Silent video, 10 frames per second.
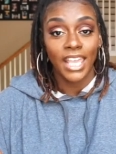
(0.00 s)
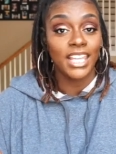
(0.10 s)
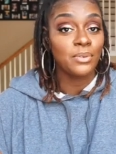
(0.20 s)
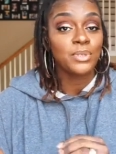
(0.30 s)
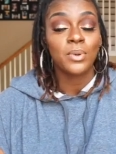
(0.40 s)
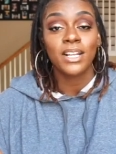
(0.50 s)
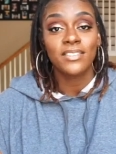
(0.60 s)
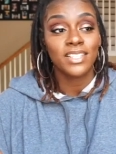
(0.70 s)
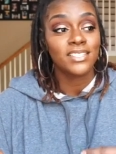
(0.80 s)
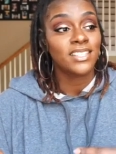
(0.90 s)
And it was one of
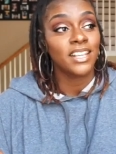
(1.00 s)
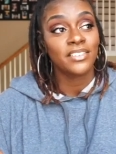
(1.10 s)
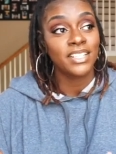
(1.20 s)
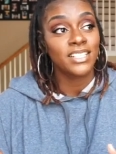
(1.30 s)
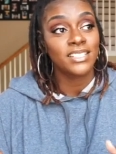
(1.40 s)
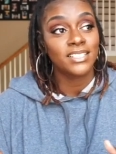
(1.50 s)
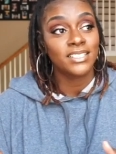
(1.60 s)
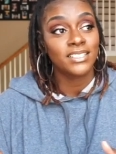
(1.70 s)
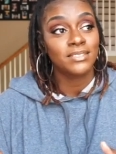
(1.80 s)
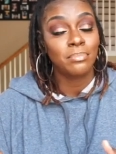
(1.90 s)
the
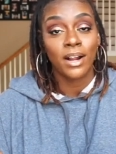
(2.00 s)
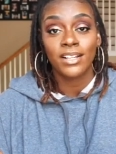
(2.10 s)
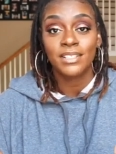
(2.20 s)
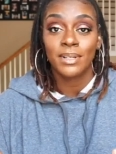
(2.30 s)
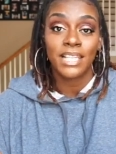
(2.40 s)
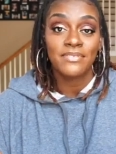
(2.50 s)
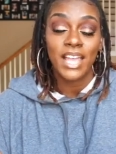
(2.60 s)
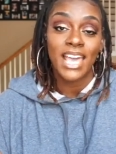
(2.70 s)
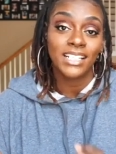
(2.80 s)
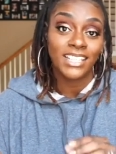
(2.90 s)
scariest parts of my life. I
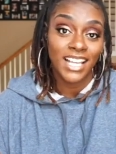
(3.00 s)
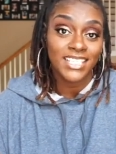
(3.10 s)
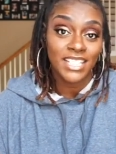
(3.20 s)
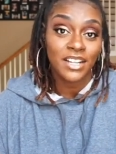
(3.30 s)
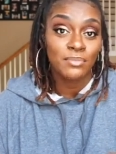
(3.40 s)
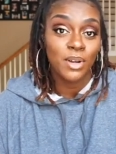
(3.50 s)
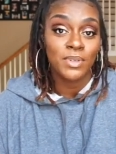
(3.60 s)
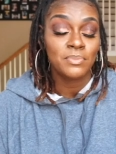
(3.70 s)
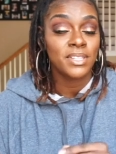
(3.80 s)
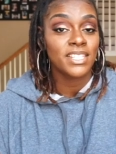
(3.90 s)
had a lot of scary
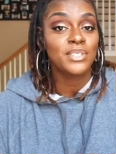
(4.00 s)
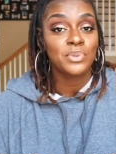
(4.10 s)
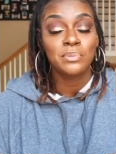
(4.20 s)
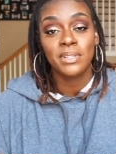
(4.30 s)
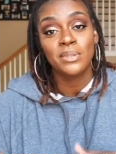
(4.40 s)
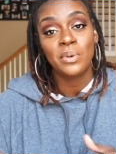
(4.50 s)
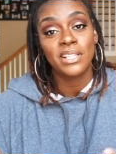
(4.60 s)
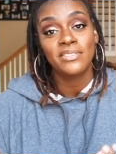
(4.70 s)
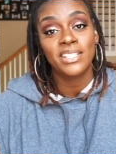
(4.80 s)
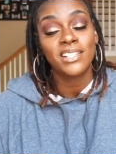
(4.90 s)
moments, but this would be
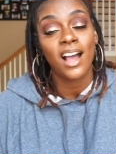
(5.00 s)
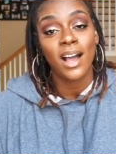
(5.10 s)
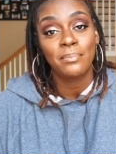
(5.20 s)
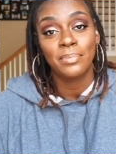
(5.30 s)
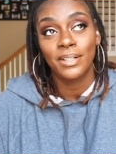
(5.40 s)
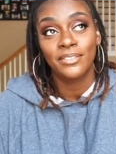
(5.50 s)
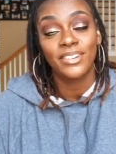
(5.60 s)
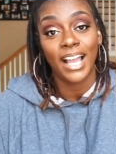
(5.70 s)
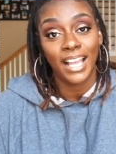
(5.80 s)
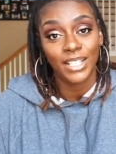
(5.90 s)
one of the top
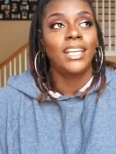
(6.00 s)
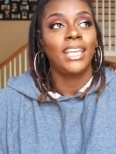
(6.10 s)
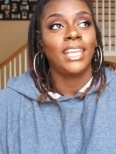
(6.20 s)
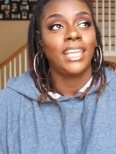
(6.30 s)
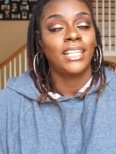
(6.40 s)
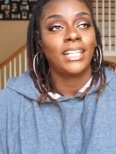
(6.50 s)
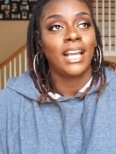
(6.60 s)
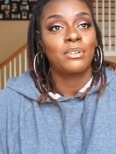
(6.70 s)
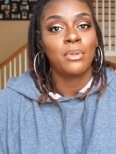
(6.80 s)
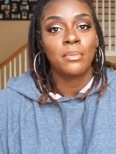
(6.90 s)
five. And
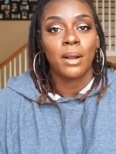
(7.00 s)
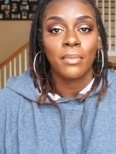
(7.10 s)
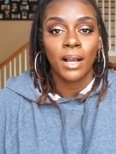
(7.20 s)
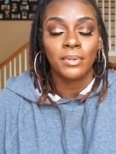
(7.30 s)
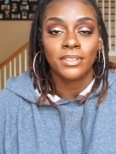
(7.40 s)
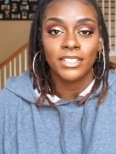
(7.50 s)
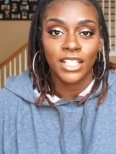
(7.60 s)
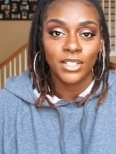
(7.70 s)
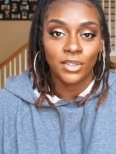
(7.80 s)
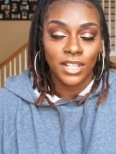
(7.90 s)
I remember my mom
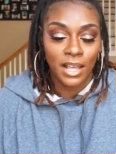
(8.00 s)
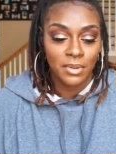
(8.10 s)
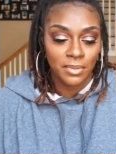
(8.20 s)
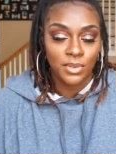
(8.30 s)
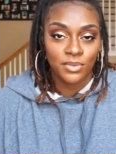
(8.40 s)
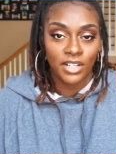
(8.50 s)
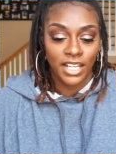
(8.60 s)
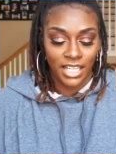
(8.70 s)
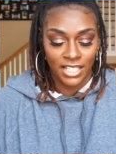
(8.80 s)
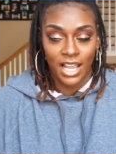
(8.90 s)
didn't know the Heimlich maneuver
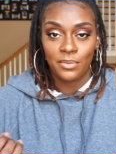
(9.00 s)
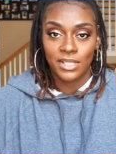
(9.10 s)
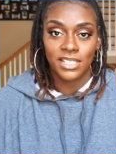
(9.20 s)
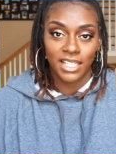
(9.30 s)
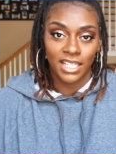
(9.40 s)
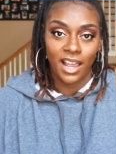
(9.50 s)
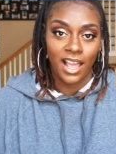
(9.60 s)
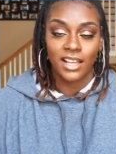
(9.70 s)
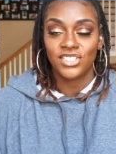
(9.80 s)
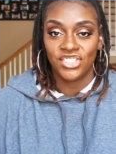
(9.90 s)
and I wasn't getting
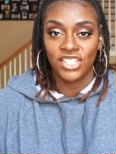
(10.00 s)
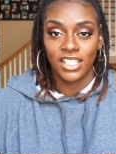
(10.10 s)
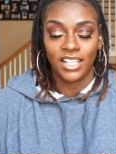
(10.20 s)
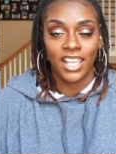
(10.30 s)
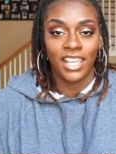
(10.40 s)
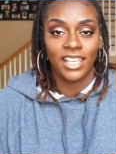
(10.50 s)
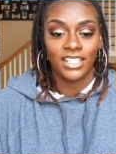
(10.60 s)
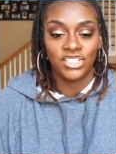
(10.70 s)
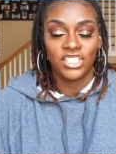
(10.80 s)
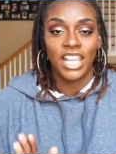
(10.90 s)
oxygen.
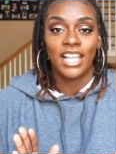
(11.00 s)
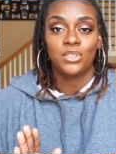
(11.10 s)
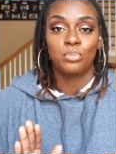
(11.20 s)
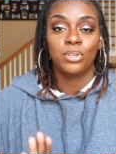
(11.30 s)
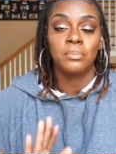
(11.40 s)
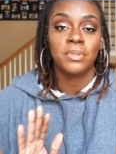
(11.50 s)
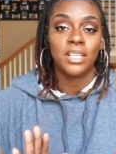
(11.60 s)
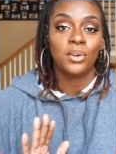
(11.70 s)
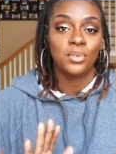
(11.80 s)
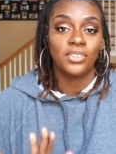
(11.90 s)
And she had to put me
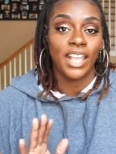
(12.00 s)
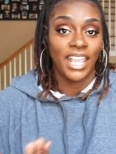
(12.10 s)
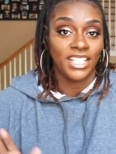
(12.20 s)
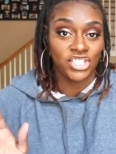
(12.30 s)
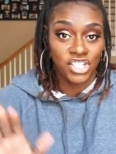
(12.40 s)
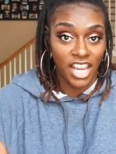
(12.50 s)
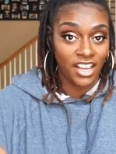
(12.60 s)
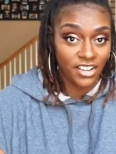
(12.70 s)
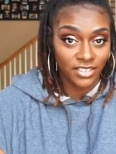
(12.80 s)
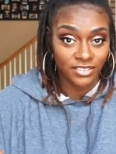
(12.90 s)
over a
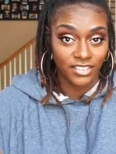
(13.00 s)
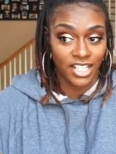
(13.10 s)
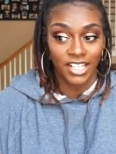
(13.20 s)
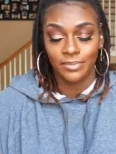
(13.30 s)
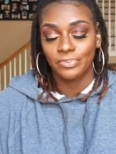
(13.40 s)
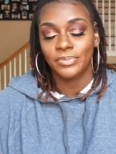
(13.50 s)
chair, right?